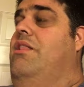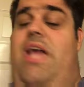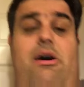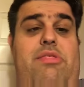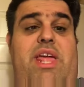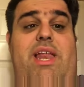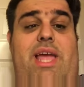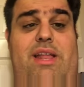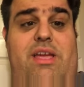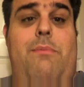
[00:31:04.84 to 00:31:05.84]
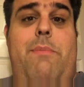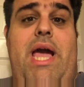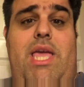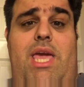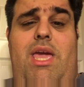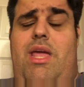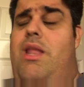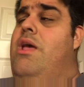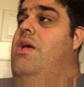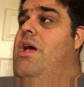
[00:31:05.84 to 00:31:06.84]
now that he had to come back in,
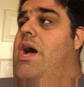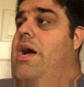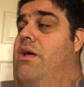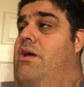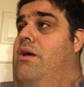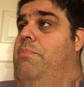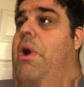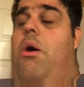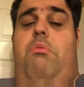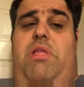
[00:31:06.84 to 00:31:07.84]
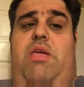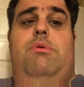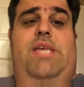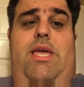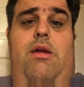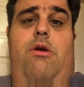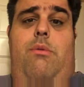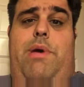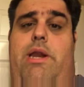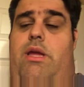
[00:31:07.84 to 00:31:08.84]
probably he was angry
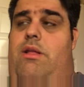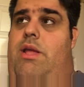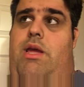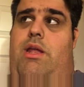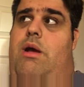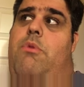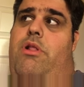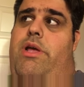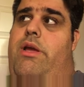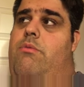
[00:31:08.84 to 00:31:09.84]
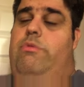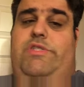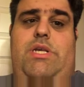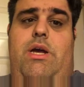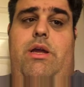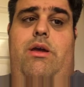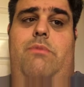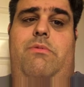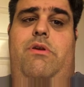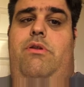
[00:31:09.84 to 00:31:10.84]
about it. And I'm all like, well, suck it
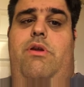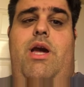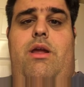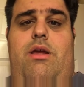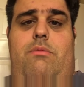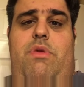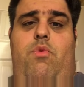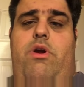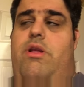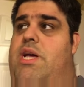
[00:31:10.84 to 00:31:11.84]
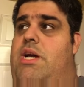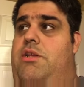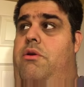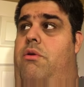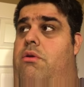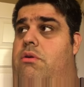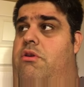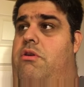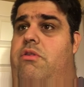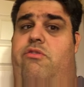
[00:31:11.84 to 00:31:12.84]
up, dude. You got to come and work. That you're
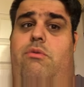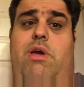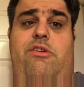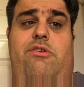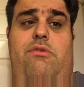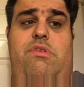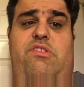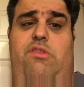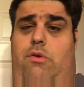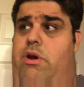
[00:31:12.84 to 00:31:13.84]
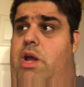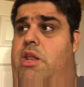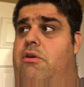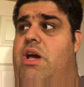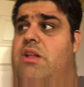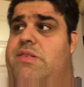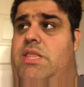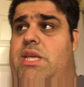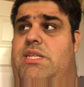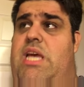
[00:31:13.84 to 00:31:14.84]
the store manager of this store, and you got to set
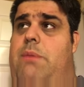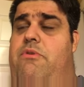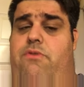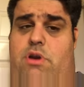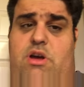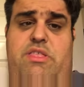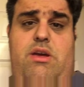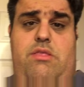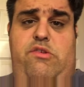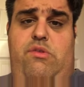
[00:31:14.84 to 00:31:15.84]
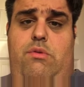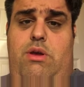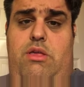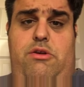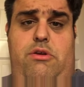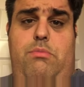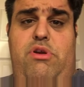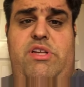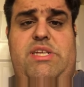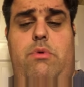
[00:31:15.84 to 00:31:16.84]
the example for all the other
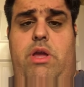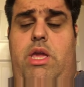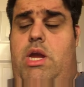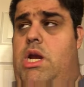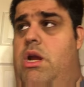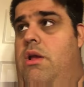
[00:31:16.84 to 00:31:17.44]
employees that work here.